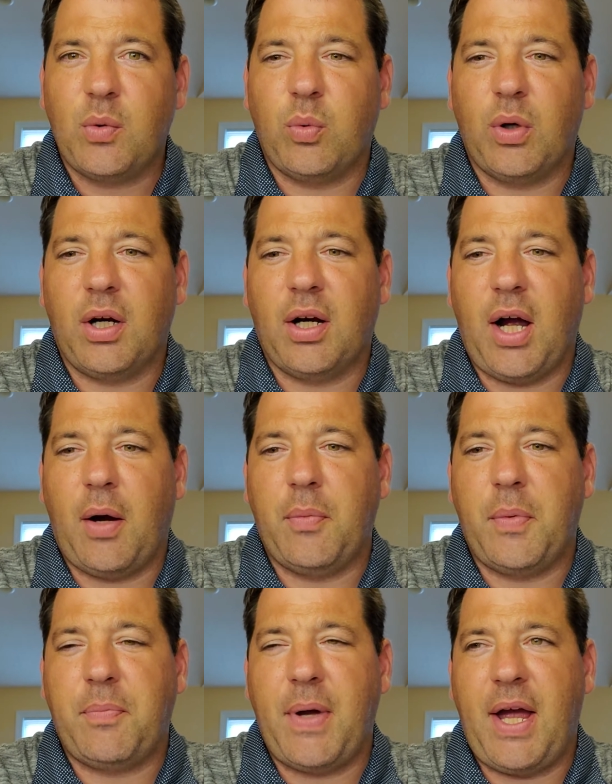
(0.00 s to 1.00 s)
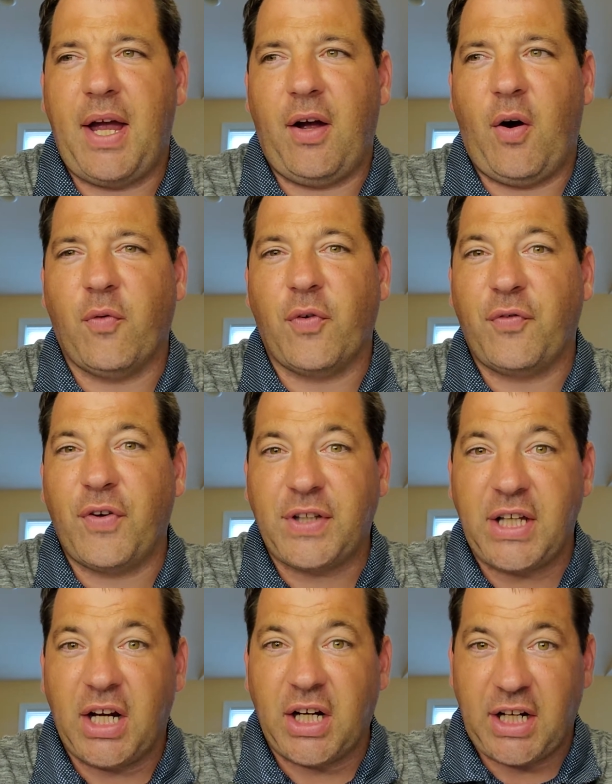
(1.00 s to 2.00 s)
where I would be paying over
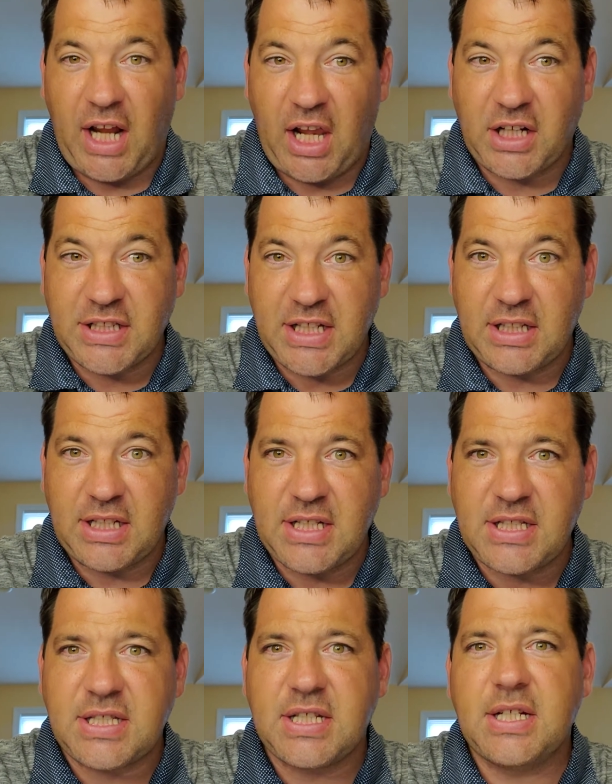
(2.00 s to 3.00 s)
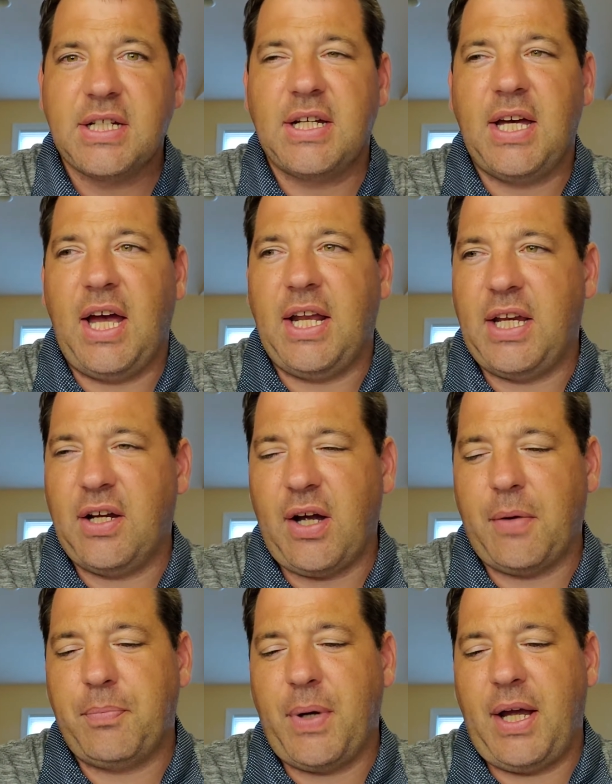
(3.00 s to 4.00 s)
$1,500 at least, and here
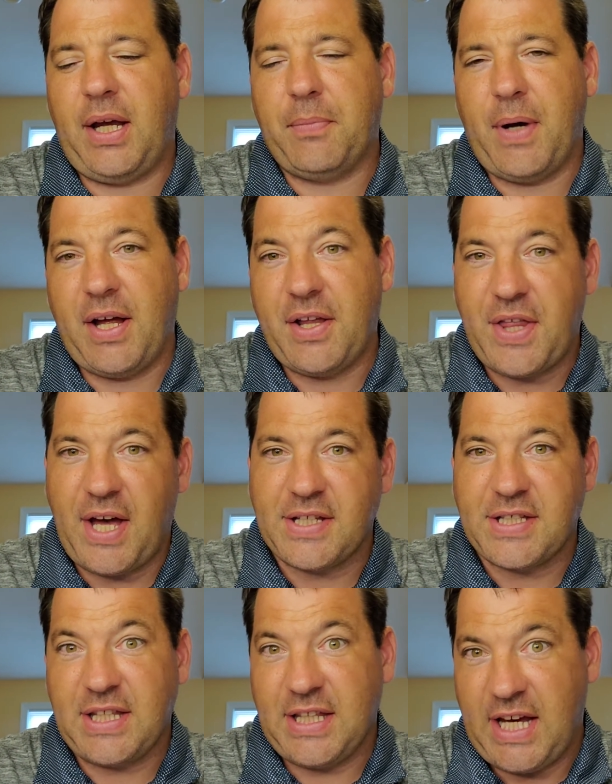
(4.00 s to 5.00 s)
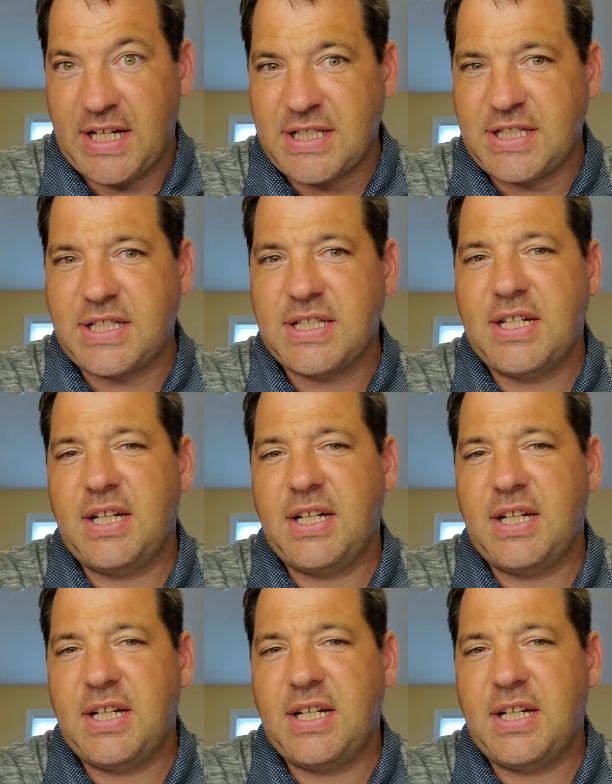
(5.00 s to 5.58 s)
I'm paying about $1,000 less.